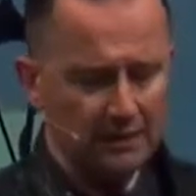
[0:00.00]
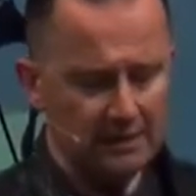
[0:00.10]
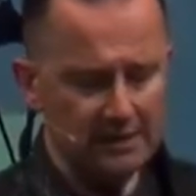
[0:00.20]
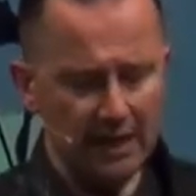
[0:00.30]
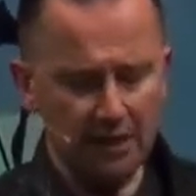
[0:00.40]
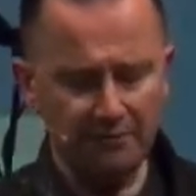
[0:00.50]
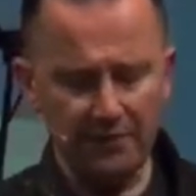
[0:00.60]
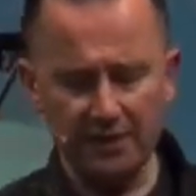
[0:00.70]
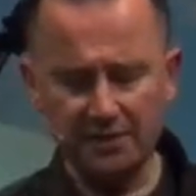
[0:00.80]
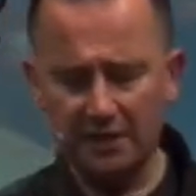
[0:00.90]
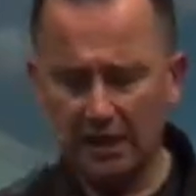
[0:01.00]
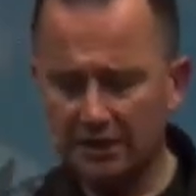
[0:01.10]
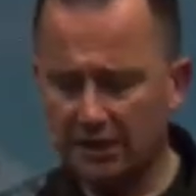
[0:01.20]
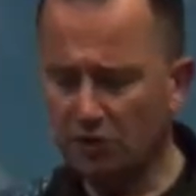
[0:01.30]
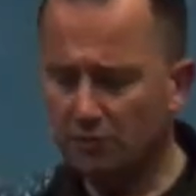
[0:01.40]
the sacrifice
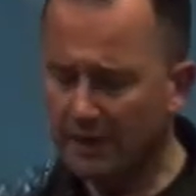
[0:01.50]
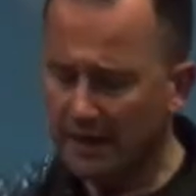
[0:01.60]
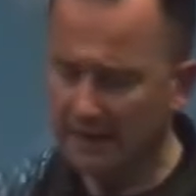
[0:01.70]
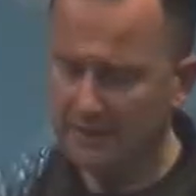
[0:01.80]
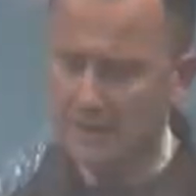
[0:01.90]
that you made